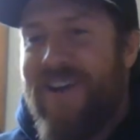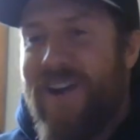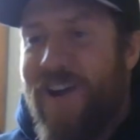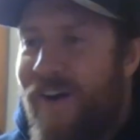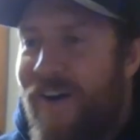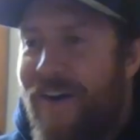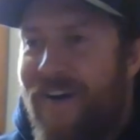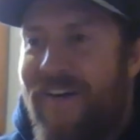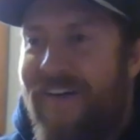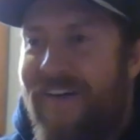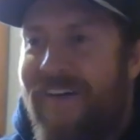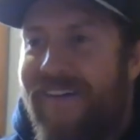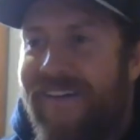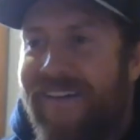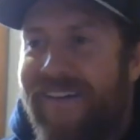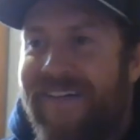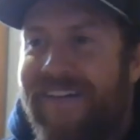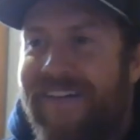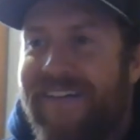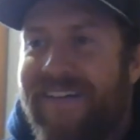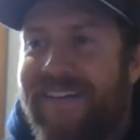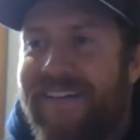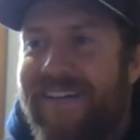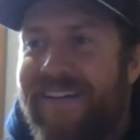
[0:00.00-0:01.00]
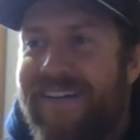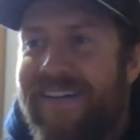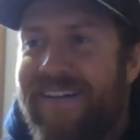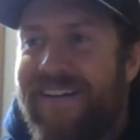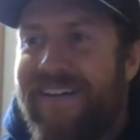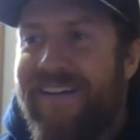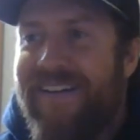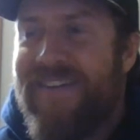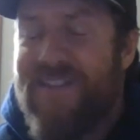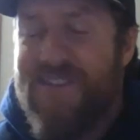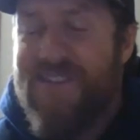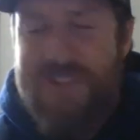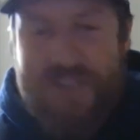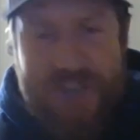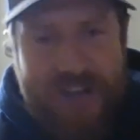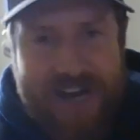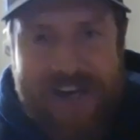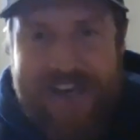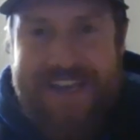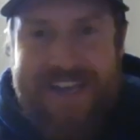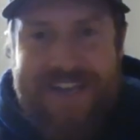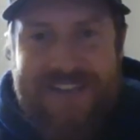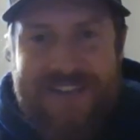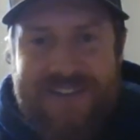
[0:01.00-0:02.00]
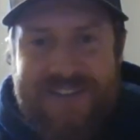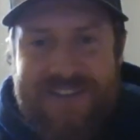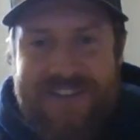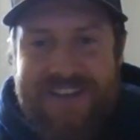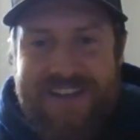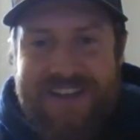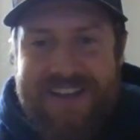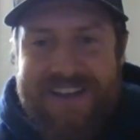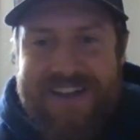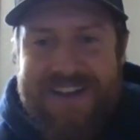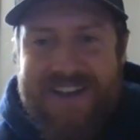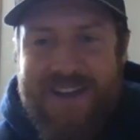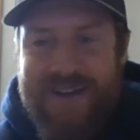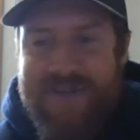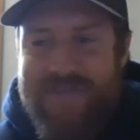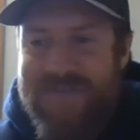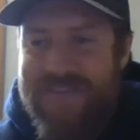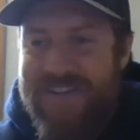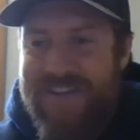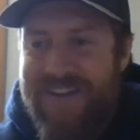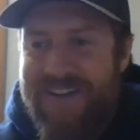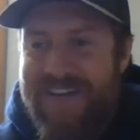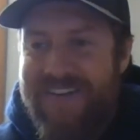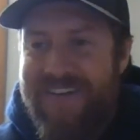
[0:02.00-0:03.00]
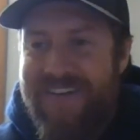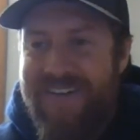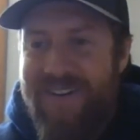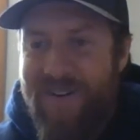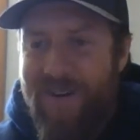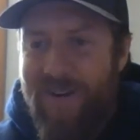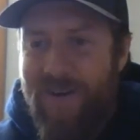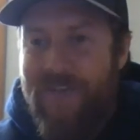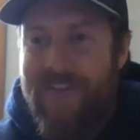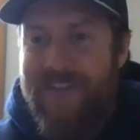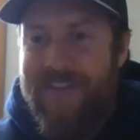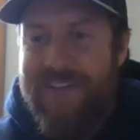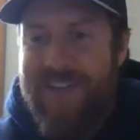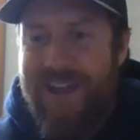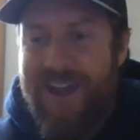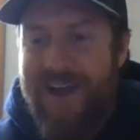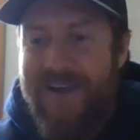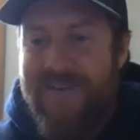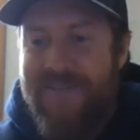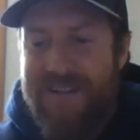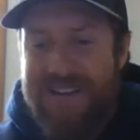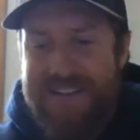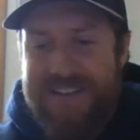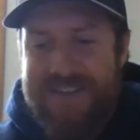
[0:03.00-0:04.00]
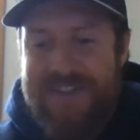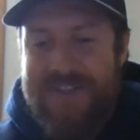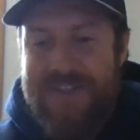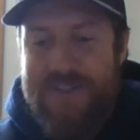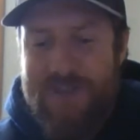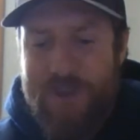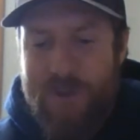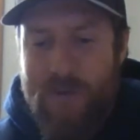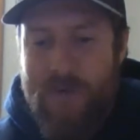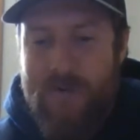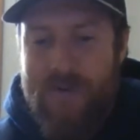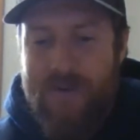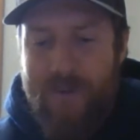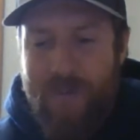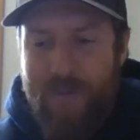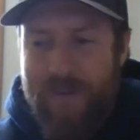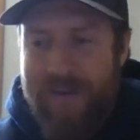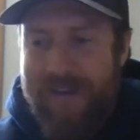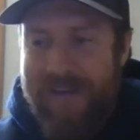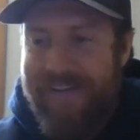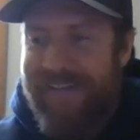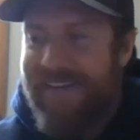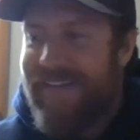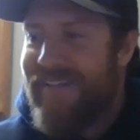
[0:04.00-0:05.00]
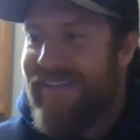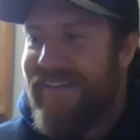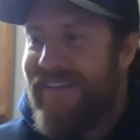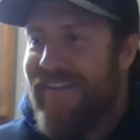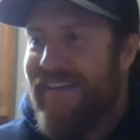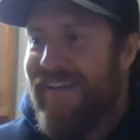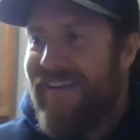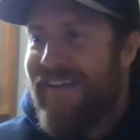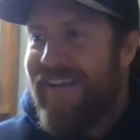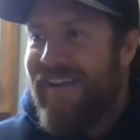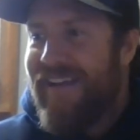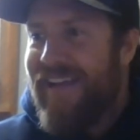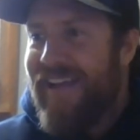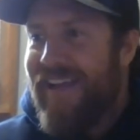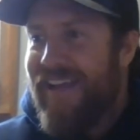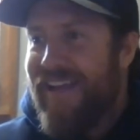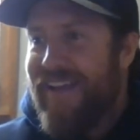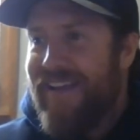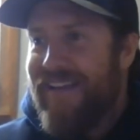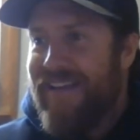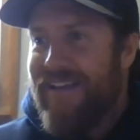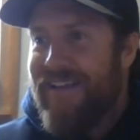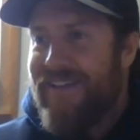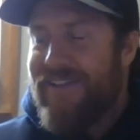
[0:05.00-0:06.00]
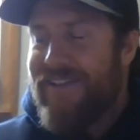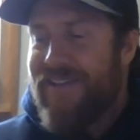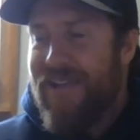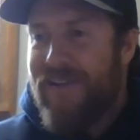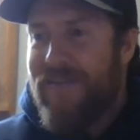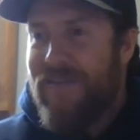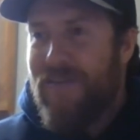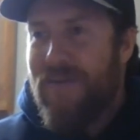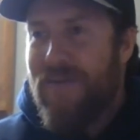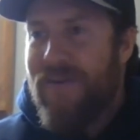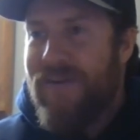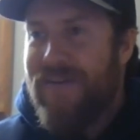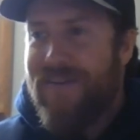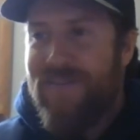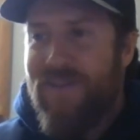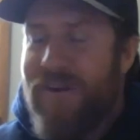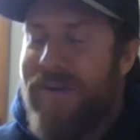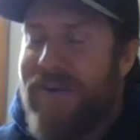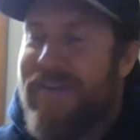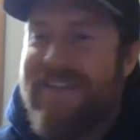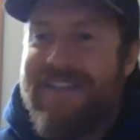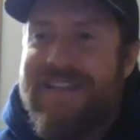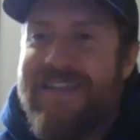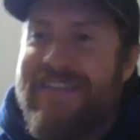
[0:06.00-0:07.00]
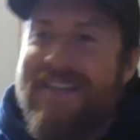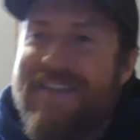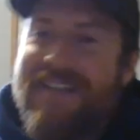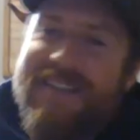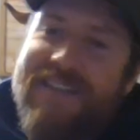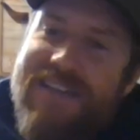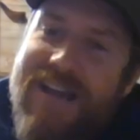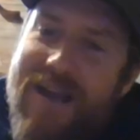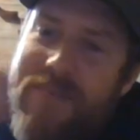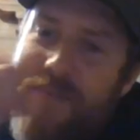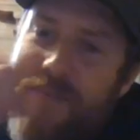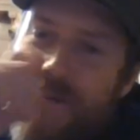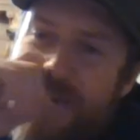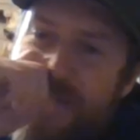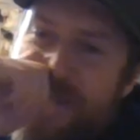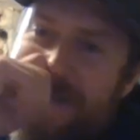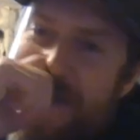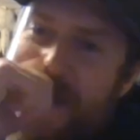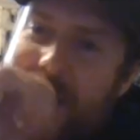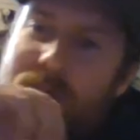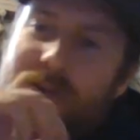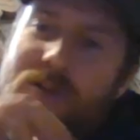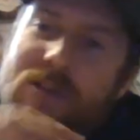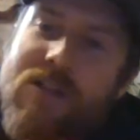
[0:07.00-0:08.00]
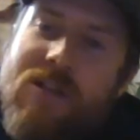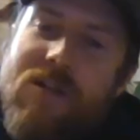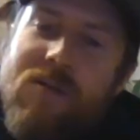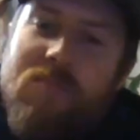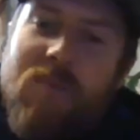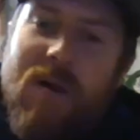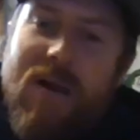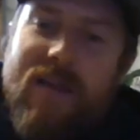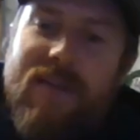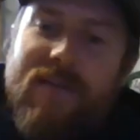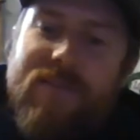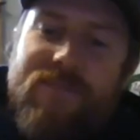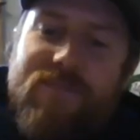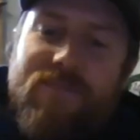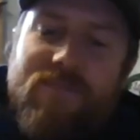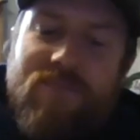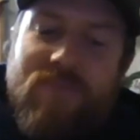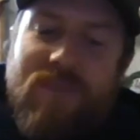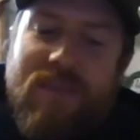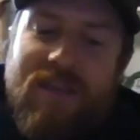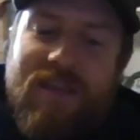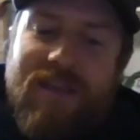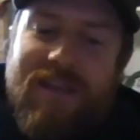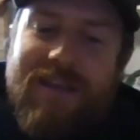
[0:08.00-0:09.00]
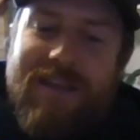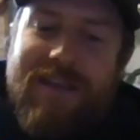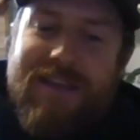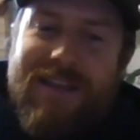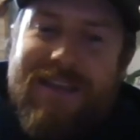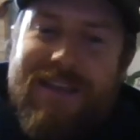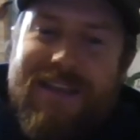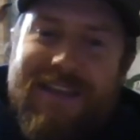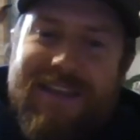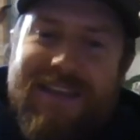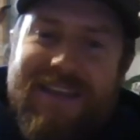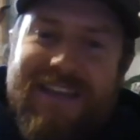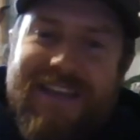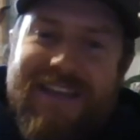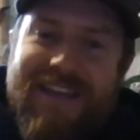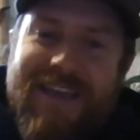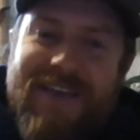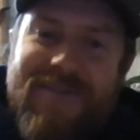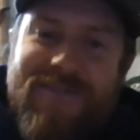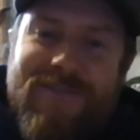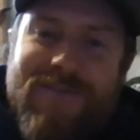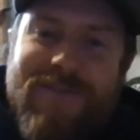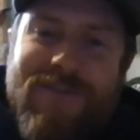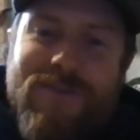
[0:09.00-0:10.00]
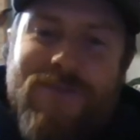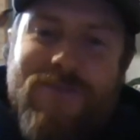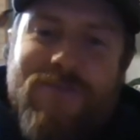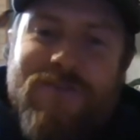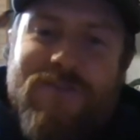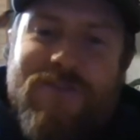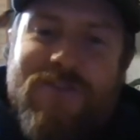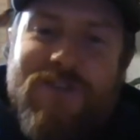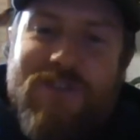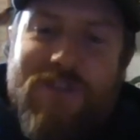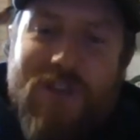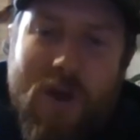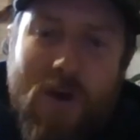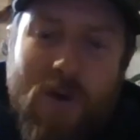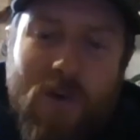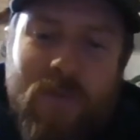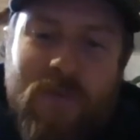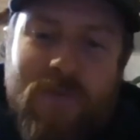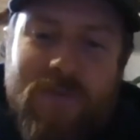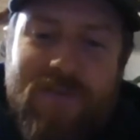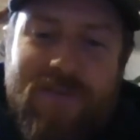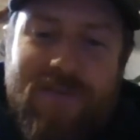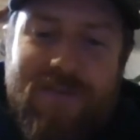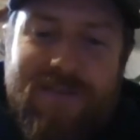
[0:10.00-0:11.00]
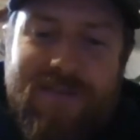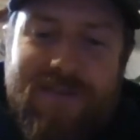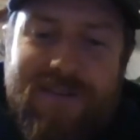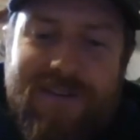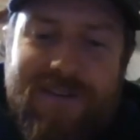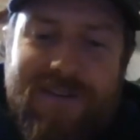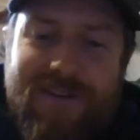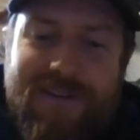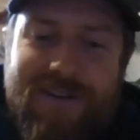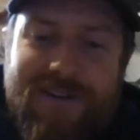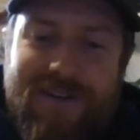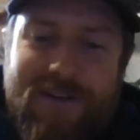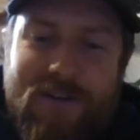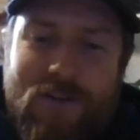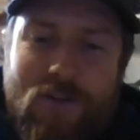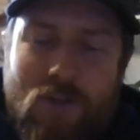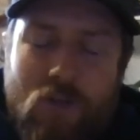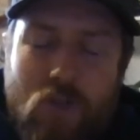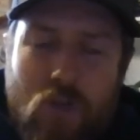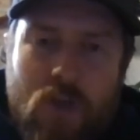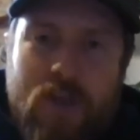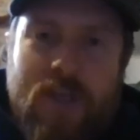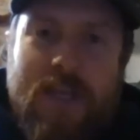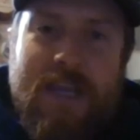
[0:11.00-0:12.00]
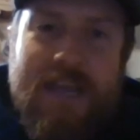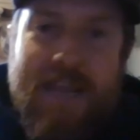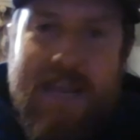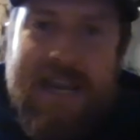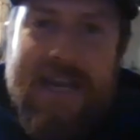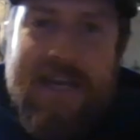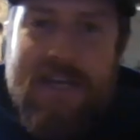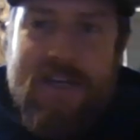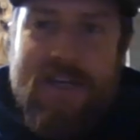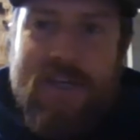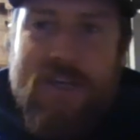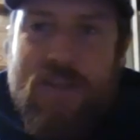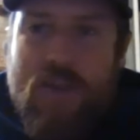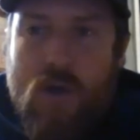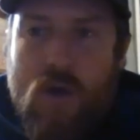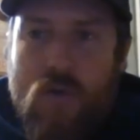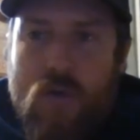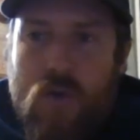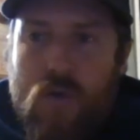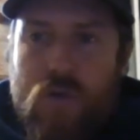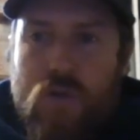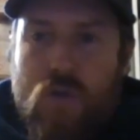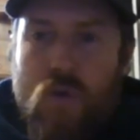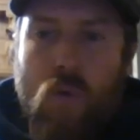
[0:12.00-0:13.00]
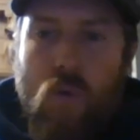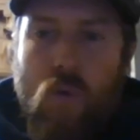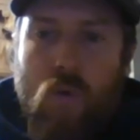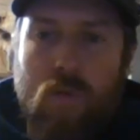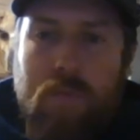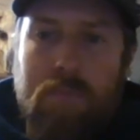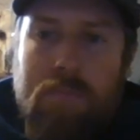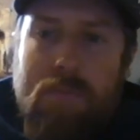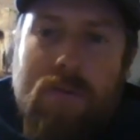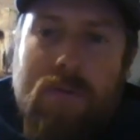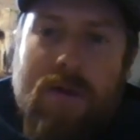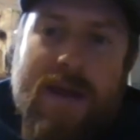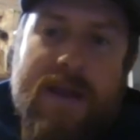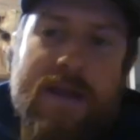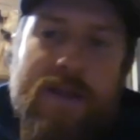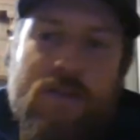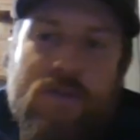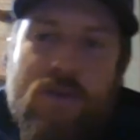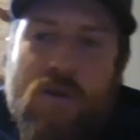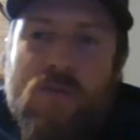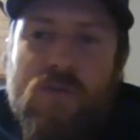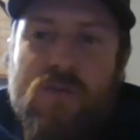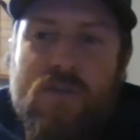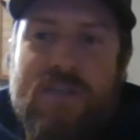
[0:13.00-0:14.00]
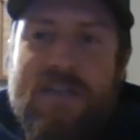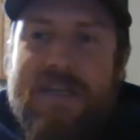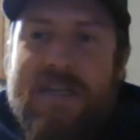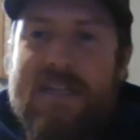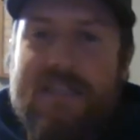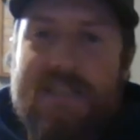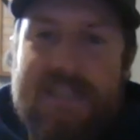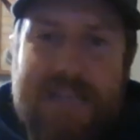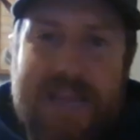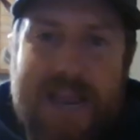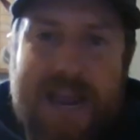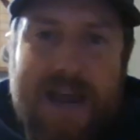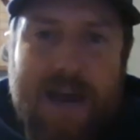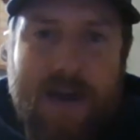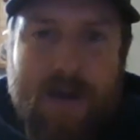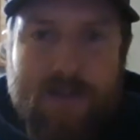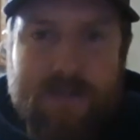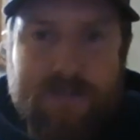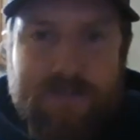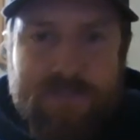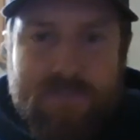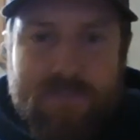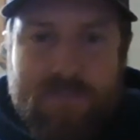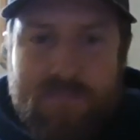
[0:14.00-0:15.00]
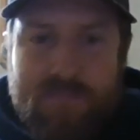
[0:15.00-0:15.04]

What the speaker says: car, the check engine light comes on all the time, and it's so annoying. And it's like, what is it this time? What is it now? But if you don't look into those or break those things down,